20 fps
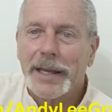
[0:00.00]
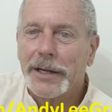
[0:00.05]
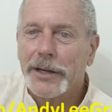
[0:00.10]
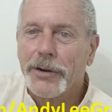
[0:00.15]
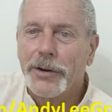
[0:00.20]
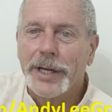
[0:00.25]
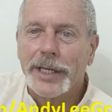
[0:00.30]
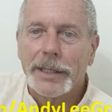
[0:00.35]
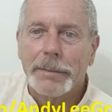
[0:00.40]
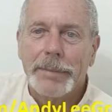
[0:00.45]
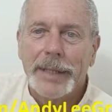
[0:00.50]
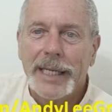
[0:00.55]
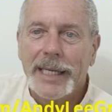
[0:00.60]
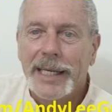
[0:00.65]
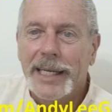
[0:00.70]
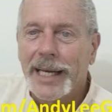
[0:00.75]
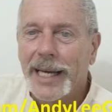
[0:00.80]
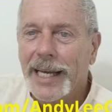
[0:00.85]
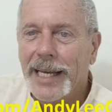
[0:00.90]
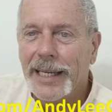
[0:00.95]
going to
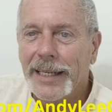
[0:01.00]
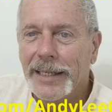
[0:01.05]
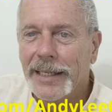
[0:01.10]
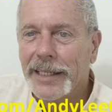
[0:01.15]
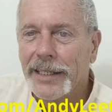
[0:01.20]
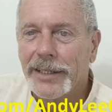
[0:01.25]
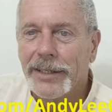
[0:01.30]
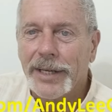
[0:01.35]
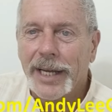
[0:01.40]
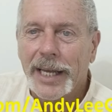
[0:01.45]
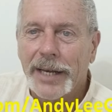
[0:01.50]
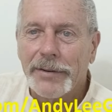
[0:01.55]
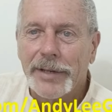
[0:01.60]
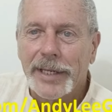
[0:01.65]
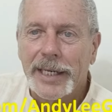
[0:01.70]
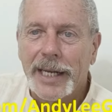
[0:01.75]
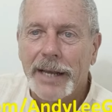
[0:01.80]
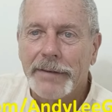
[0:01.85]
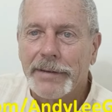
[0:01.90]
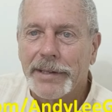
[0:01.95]
be a little
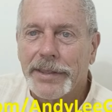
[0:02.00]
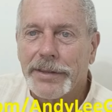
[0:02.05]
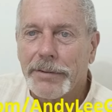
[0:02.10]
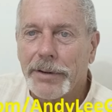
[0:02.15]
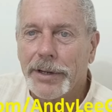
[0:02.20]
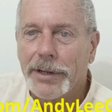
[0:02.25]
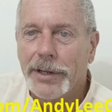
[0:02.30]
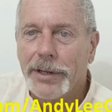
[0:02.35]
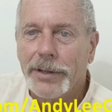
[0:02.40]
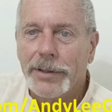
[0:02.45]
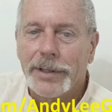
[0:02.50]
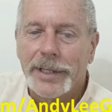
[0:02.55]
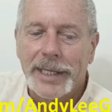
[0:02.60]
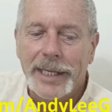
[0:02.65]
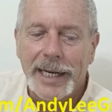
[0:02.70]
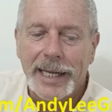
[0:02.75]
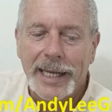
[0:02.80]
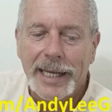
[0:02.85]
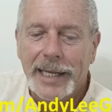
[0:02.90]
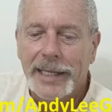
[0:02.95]
Henry David Thoreau
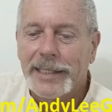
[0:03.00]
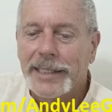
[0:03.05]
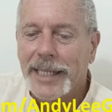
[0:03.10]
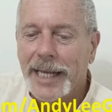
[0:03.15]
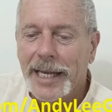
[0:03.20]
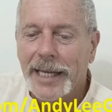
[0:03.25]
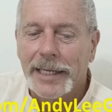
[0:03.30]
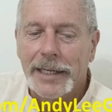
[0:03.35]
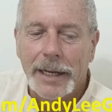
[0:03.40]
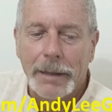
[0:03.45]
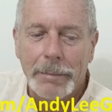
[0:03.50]
in a tent